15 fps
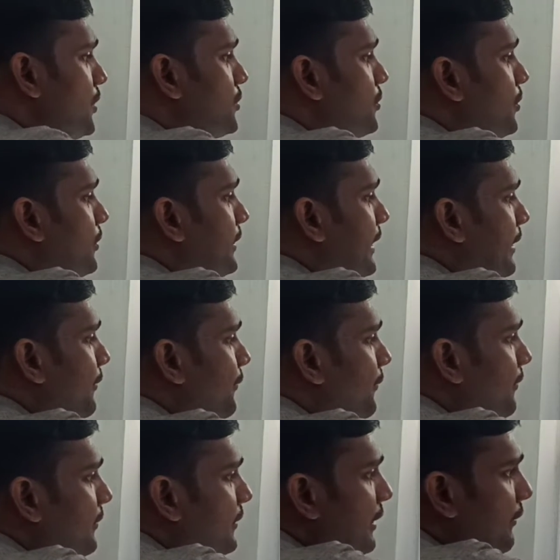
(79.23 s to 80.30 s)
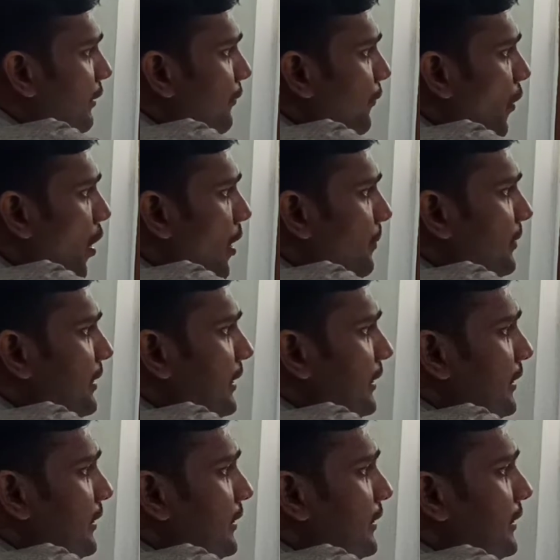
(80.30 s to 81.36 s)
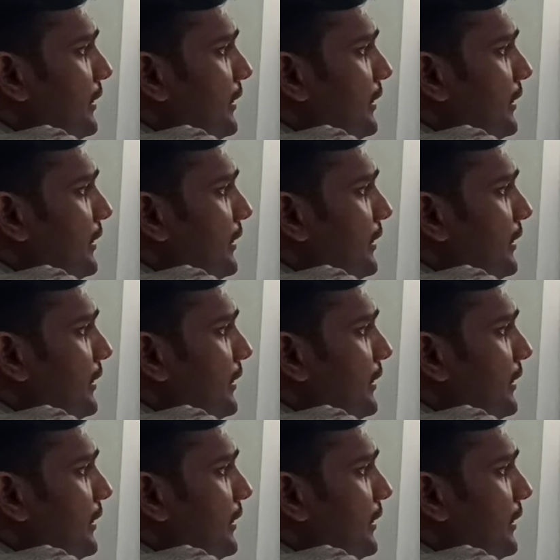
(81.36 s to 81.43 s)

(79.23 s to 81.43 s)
So they will form the